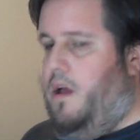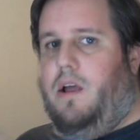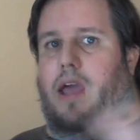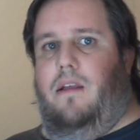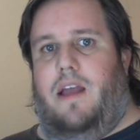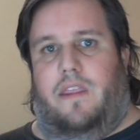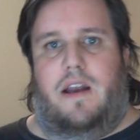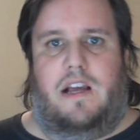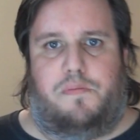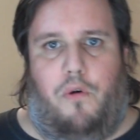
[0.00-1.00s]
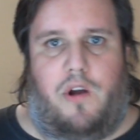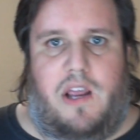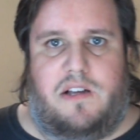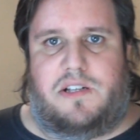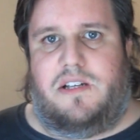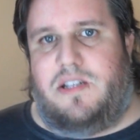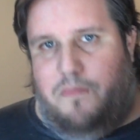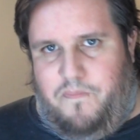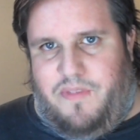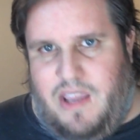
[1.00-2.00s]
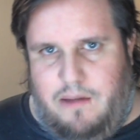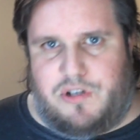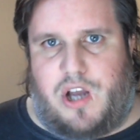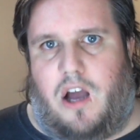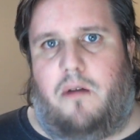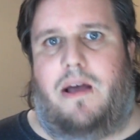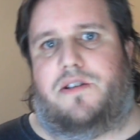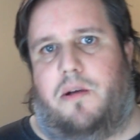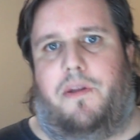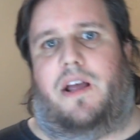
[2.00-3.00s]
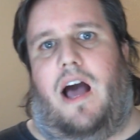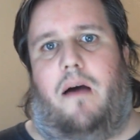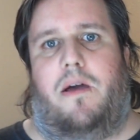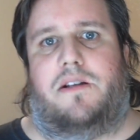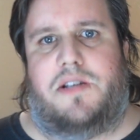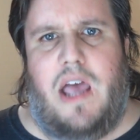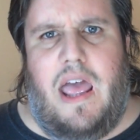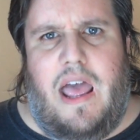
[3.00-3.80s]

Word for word: Okay, now the next point is he was talking about some of the comments